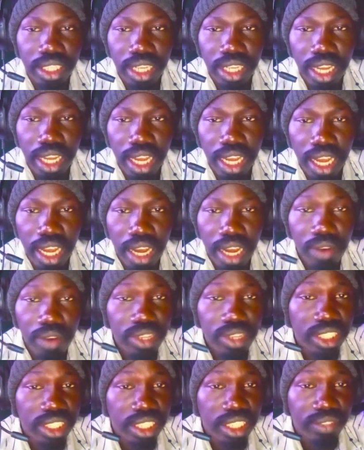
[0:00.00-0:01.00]
How
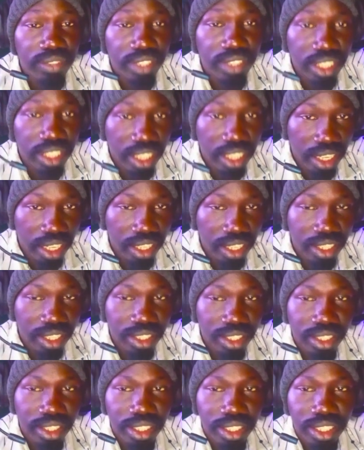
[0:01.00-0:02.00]
is everything?
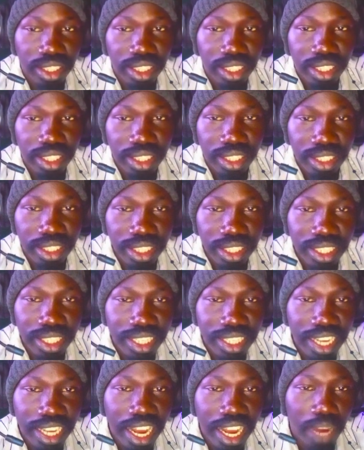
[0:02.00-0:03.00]

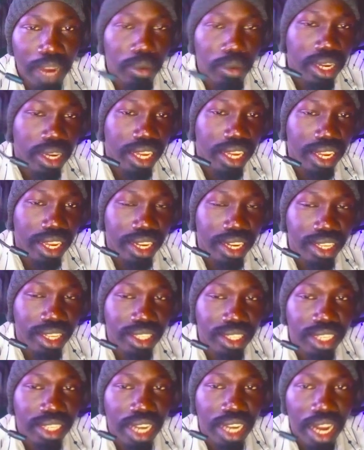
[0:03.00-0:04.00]
Tidial wakedi.
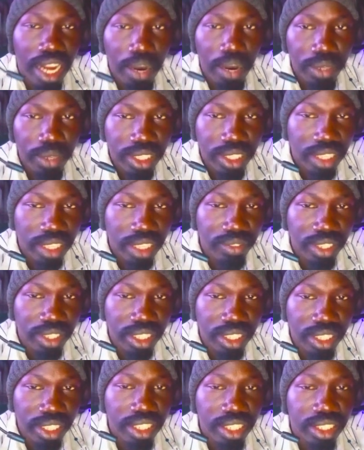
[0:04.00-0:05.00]
How is
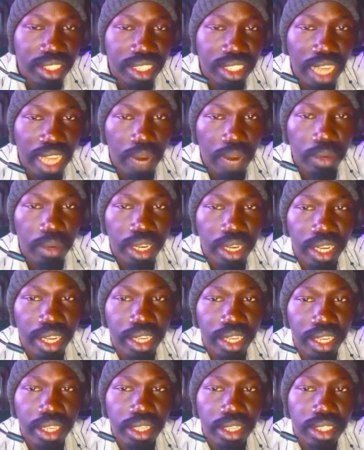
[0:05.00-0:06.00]
everything? Tidial
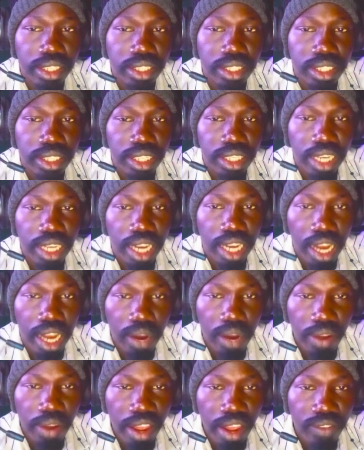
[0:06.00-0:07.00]
wakedi.
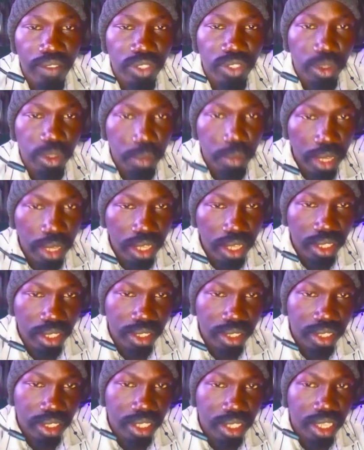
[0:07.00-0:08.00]
How have you been?
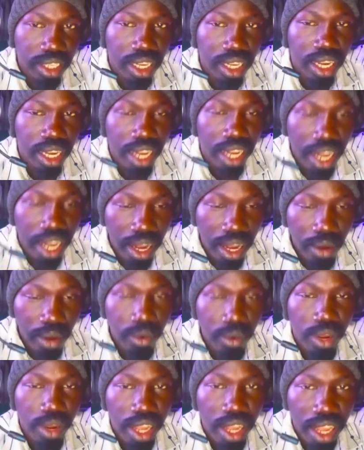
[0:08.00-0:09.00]

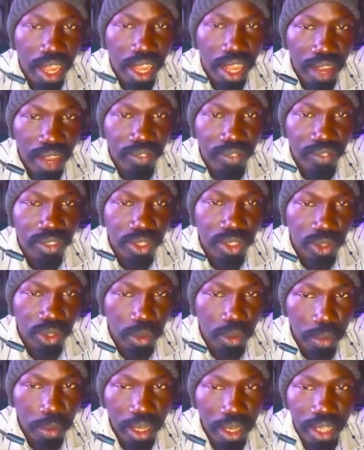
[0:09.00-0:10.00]
How have you
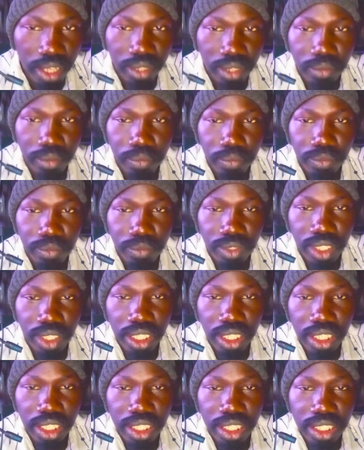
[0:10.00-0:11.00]
been?
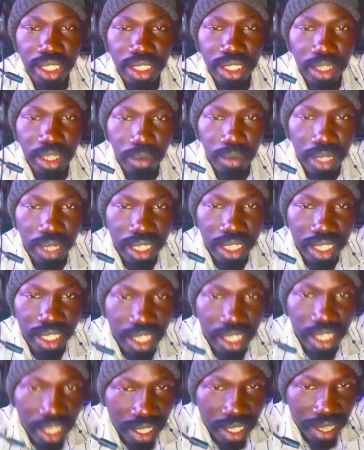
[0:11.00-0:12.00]
Chawedi
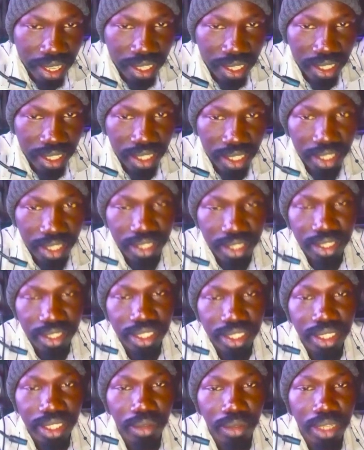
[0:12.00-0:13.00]
keji.
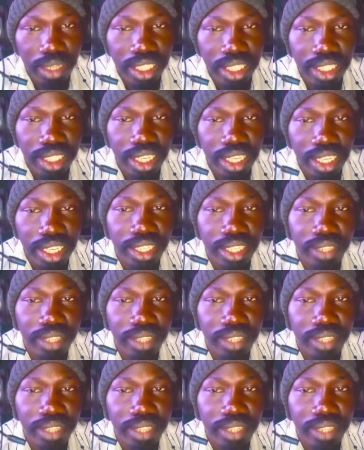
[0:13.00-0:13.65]
Chawedi keji.